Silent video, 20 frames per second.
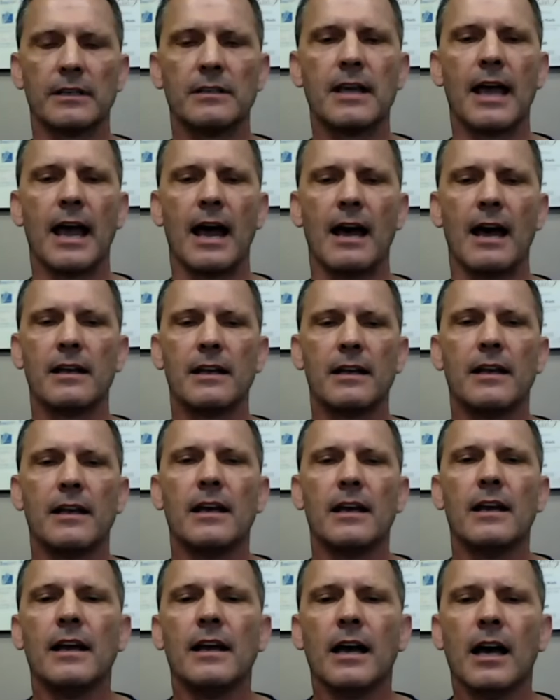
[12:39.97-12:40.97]
yeah.
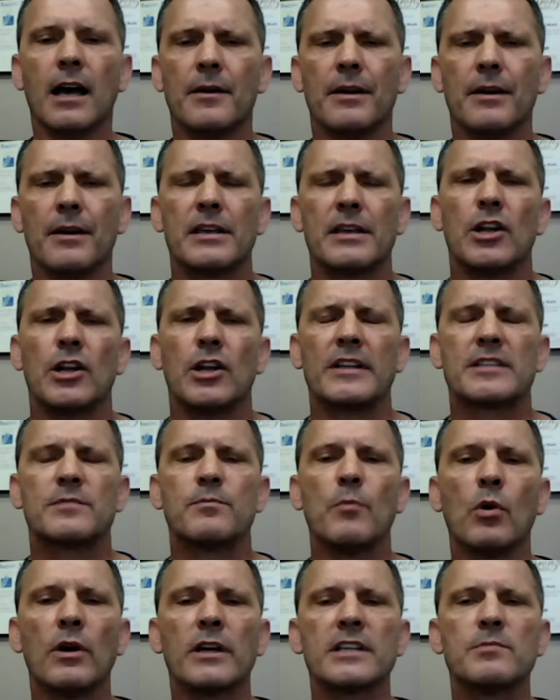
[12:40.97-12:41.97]
It's
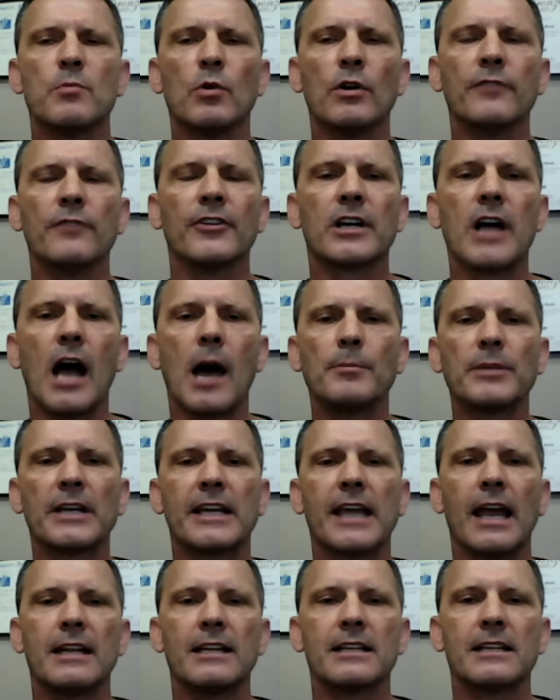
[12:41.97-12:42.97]
more for
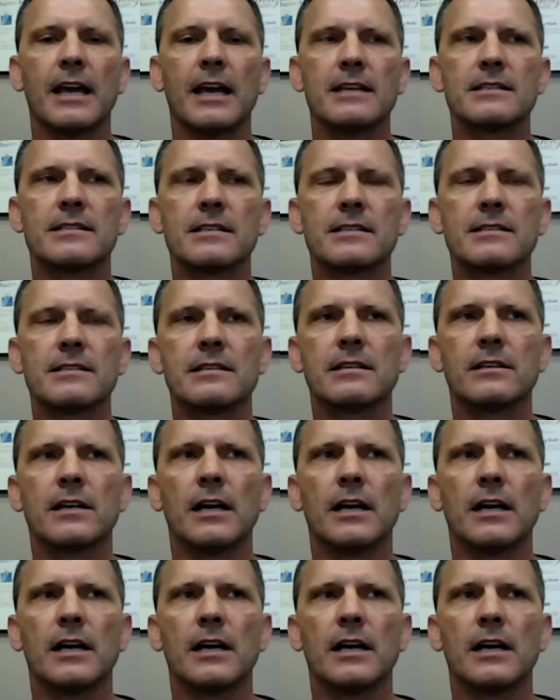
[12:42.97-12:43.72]
complicated cases,